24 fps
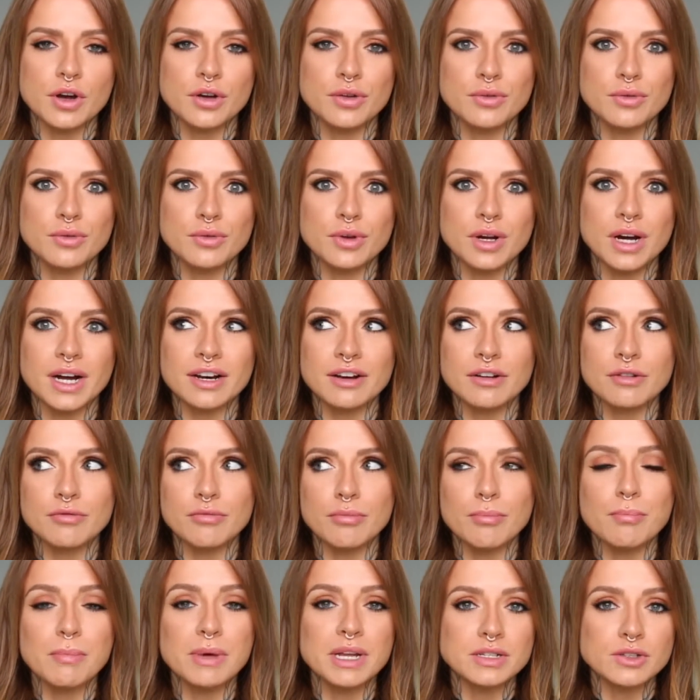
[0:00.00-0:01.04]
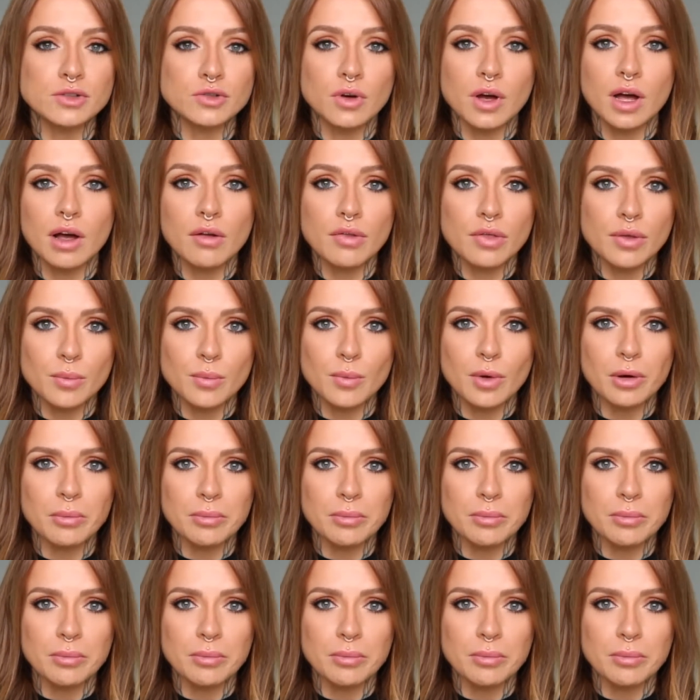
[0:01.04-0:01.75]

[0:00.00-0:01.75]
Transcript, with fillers: own kind of mental health and